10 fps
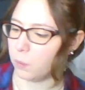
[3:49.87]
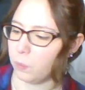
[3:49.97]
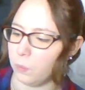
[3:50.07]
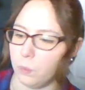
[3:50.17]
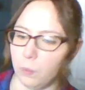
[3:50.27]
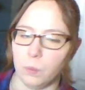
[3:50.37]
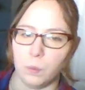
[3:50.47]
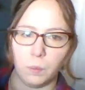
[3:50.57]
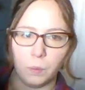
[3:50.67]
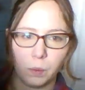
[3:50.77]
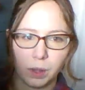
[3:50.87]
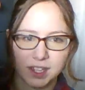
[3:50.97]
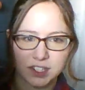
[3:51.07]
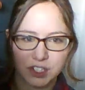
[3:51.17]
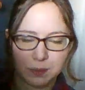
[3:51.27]
Ooh.
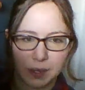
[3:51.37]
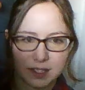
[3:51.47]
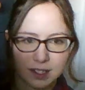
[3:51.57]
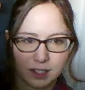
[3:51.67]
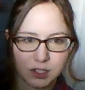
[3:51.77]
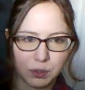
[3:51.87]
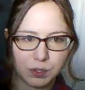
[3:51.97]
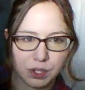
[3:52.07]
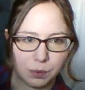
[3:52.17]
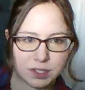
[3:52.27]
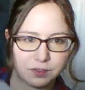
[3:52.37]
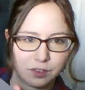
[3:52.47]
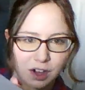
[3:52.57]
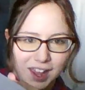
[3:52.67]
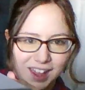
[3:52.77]
It's just basic two tones of
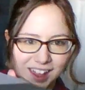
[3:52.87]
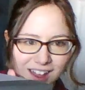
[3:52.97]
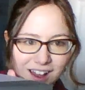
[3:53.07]
gray.